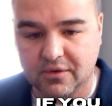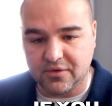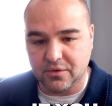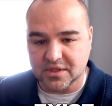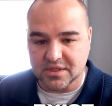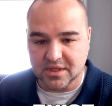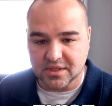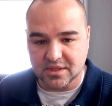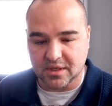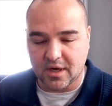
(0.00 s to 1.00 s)
If you
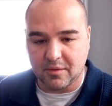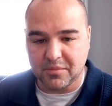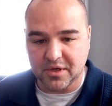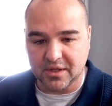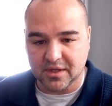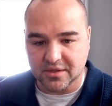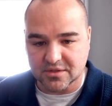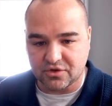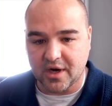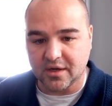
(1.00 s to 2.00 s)
exist in a company that is
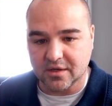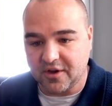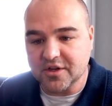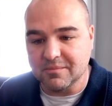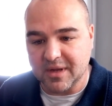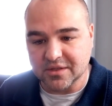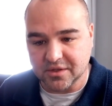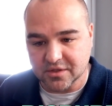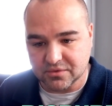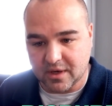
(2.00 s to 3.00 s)
trying to fundamentally
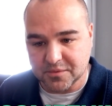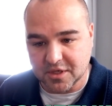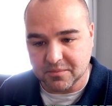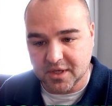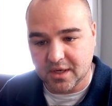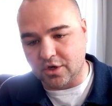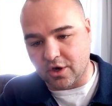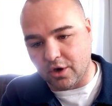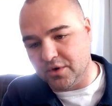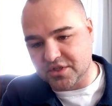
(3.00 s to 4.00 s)
disrupt something,
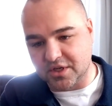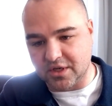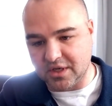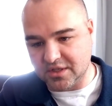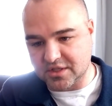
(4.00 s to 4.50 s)
you're always going to need